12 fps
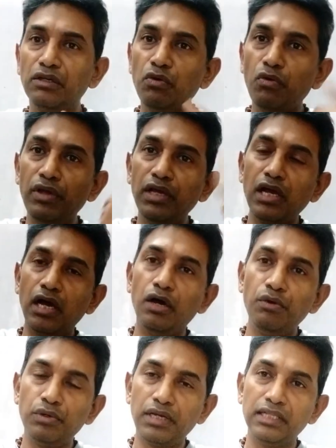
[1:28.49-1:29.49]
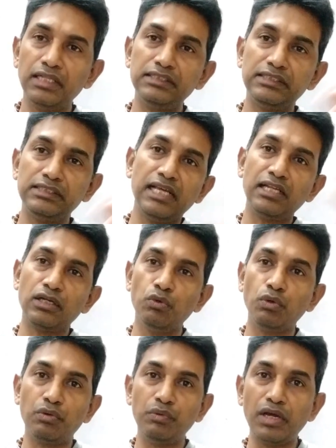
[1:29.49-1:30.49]
going out and then saying that,
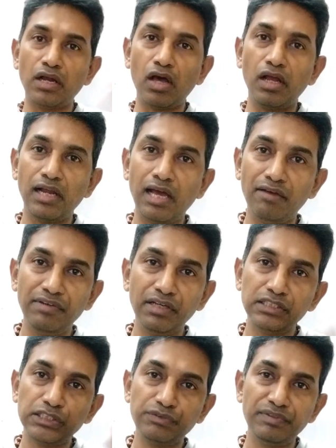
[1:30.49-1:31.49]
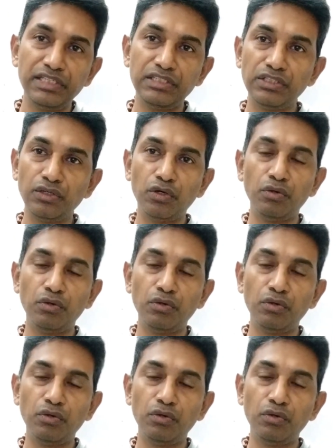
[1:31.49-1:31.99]
look, we are all having sweet,